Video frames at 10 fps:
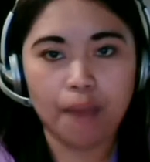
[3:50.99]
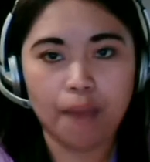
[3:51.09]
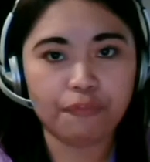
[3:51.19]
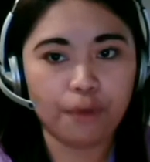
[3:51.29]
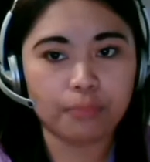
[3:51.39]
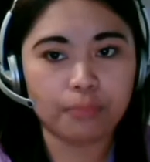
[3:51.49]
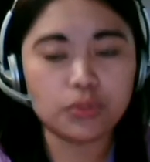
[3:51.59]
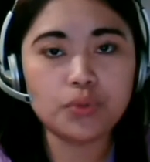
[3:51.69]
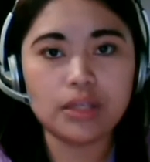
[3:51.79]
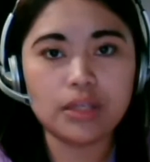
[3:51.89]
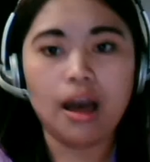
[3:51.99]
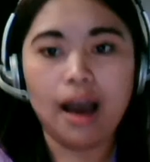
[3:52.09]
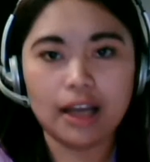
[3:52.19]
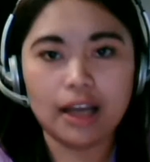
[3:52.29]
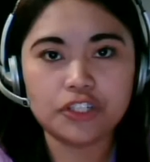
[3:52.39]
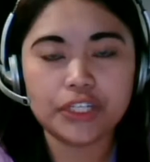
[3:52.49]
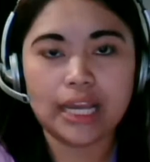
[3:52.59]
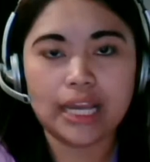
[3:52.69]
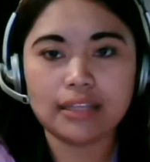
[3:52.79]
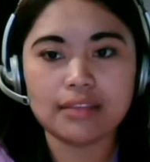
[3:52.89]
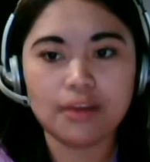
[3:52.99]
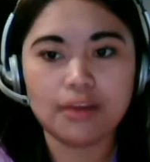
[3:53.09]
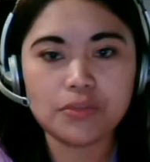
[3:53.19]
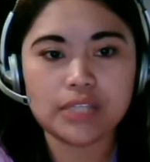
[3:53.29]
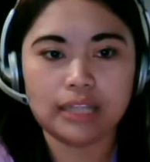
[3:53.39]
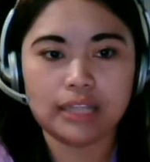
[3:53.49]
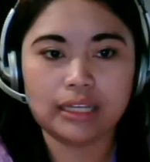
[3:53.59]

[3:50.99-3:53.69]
up from 280,000